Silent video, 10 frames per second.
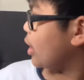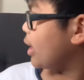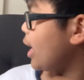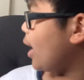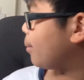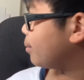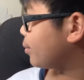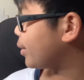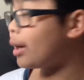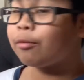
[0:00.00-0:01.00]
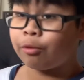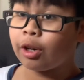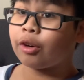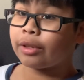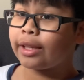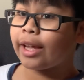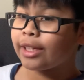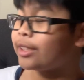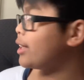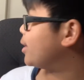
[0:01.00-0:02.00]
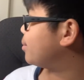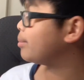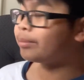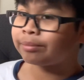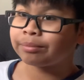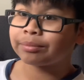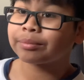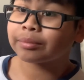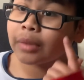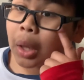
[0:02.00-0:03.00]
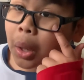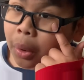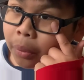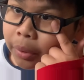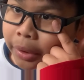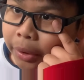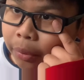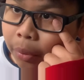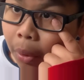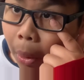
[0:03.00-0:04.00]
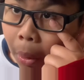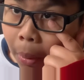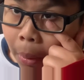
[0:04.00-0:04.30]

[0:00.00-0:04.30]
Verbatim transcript: yeah, I'm very lazy. Really cool.